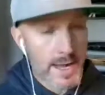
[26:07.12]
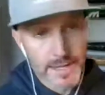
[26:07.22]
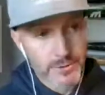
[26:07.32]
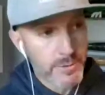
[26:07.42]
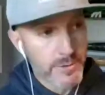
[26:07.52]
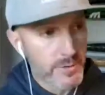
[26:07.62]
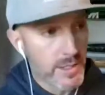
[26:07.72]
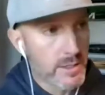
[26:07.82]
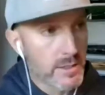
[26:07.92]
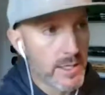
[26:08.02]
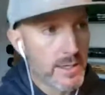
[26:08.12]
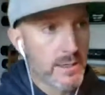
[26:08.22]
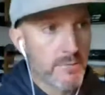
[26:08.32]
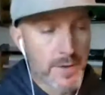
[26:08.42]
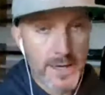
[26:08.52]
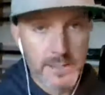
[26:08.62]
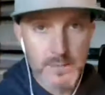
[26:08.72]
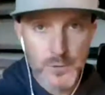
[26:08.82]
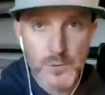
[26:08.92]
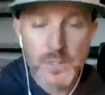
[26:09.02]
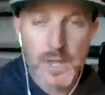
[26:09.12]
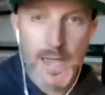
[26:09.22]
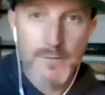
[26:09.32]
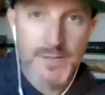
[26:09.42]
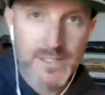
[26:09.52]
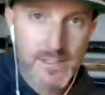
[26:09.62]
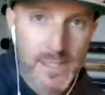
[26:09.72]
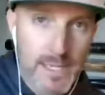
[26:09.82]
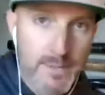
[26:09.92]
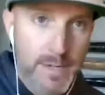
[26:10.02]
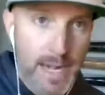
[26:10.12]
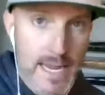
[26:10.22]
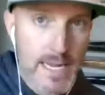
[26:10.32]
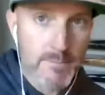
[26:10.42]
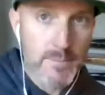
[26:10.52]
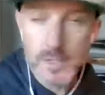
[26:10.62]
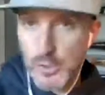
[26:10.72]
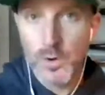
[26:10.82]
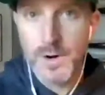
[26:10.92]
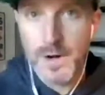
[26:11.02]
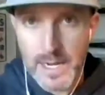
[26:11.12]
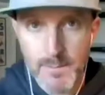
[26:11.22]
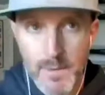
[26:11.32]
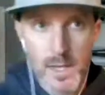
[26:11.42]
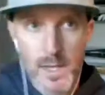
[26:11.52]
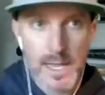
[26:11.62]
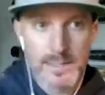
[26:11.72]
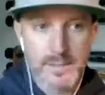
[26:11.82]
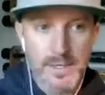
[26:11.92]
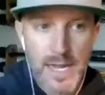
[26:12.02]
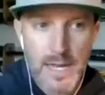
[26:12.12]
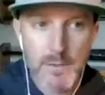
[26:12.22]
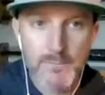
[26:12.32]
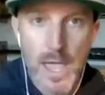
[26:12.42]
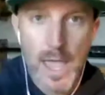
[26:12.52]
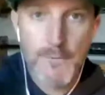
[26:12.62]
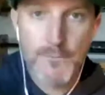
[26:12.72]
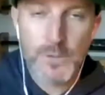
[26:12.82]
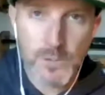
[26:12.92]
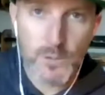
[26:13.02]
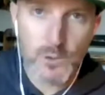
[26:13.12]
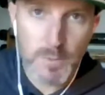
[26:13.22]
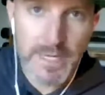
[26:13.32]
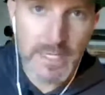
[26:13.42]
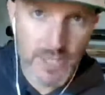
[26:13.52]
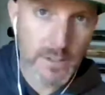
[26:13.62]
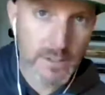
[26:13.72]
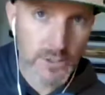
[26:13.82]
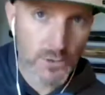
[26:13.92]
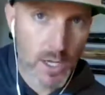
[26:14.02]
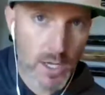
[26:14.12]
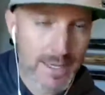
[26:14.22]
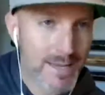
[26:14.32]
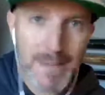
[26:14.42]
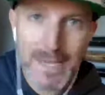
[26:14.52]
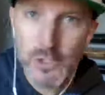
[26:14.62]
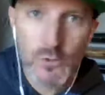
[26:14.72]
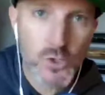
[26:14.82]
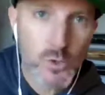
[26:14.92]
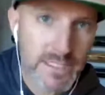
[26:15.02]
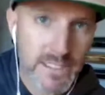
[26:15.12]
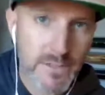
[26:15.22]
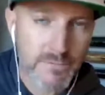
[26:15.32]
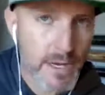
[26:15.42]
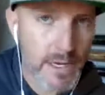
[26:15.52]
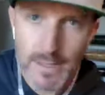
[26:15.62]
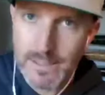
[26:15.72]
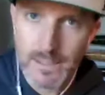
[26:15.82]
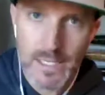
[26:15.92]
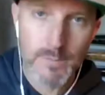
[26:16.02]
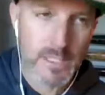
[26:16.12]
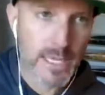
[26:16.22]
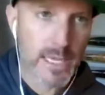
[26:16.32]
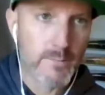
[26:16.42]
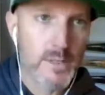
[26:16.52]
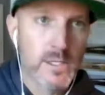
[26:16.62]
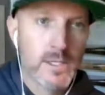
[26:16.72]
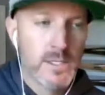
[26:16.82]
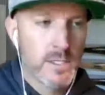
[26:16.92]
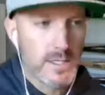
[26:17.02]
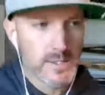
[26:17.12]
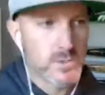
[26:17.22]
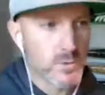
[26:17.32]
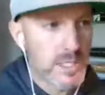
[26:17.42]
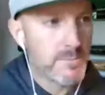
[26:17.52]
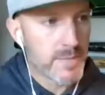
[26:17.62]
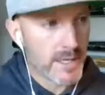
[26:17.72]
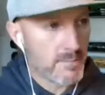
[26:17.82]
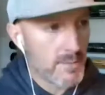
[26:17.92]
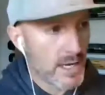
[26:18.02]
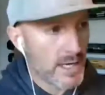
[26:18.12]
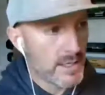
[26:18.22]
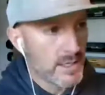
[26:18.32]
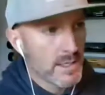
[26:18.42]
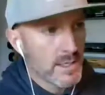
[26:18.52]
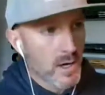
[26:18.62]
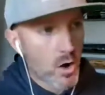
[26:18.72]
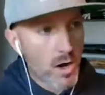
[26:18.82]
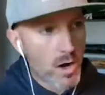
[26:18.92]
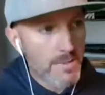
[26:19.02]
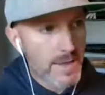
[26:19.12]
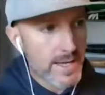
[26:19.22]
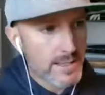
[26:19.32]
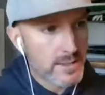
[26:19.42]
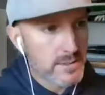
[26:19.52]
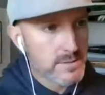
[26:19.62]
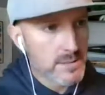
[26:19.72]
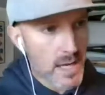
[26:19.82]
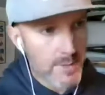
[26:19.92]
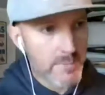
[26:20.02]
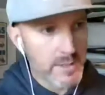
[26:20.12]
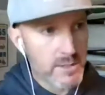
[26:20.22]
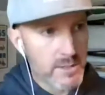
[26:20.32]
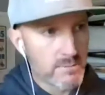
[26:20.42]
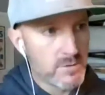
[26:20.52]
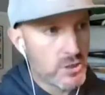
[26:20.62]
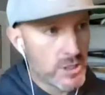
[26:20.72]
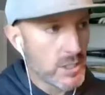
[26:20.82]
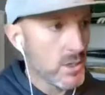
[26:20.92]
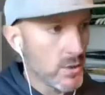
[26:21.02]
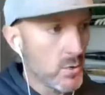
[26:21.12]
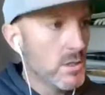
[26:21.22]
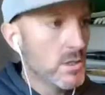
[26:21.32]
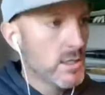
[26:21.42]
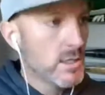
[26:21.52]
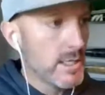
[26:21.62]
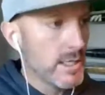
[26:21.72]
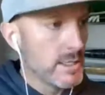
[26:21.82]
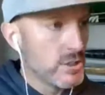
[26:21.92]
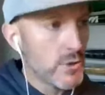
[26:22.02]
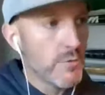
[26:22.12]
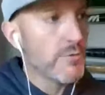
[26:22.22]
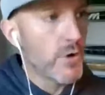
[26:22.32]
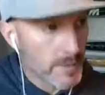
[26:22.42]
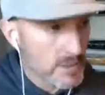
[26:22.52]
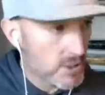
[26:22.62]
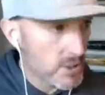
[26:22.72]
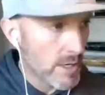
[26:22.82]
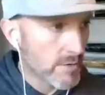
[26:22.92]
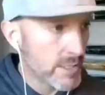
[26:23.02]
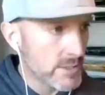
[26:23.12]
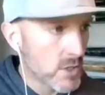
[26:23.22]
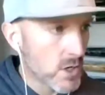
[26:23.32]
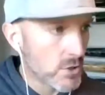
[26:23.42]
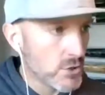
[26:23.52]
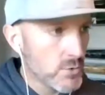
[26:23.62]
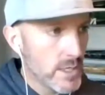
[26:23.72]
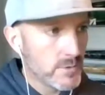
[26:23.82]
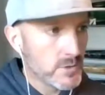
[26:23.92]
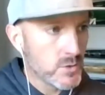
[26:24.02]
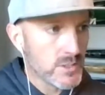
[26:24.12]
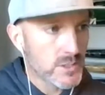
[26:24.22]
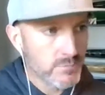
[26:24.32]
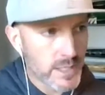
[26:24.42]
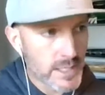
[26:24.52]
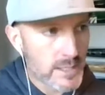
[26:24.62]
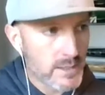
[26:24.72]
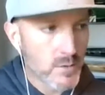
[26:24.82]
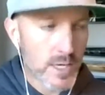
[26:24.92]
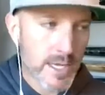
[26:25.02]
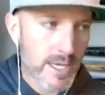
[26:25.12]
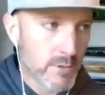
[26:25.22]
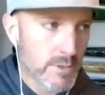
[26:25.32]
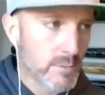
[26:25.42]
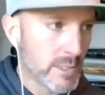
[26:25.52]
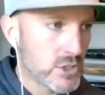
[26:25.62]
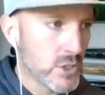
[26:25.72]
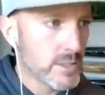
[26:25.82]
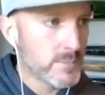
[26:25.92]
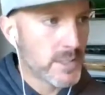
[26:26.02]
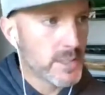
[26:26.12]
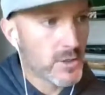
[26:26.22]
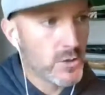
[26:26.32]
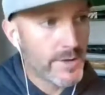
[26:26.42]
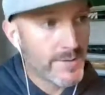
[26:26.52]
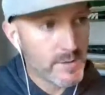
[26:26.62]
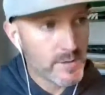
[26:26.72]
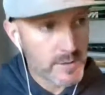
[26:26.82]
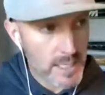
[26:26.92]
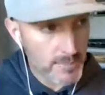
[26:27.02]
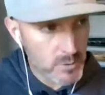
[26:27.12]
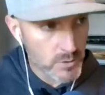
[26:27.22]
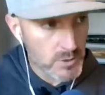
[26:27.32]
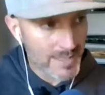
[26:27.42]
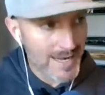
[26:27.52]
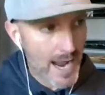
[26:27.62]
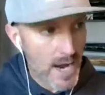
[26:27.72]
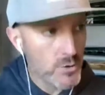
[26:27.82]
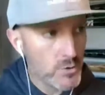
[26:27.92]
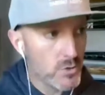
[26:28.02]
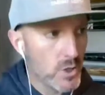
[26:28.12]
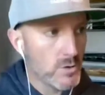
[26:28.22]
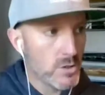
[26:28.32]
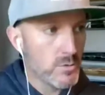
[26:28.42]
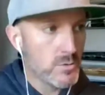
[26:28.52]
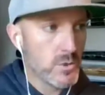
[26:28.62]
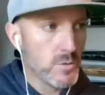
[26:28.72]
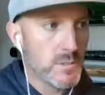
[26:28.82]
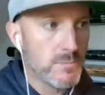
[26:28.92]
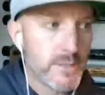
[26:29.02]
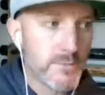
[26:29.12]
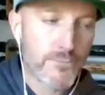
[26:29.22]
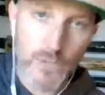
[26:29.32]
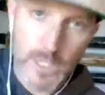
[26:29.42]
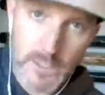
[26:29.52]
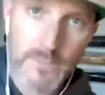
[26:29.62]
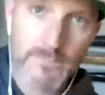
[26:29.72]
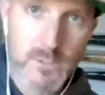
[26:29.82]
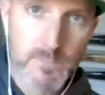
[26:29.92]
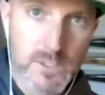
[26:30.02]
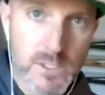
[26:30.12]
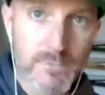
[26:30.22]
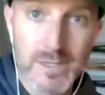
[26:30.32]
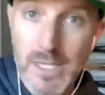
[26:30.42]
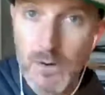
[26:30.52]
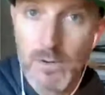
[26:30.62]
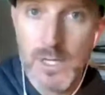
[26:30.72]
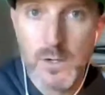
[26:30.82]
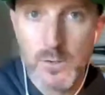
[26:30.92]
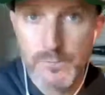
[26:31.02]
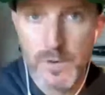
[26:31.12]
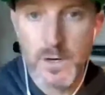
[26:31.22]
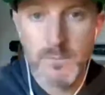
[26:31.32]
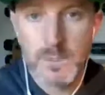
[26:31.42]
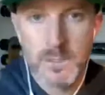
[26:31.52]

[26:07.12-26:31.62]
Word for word: I agree with you, Ken. And in fact, if you can have the same name, your name, as the name of every social media channel that you're on, it makes you so easy to find. And that's the name of the game. Uh, so keep that in mind. On that topic of geo, uh, geo farming, geo areas, are you able to explain? I don't think we can show this, but are you able to explain how you go to YouTube to be in front of a specific area or farm?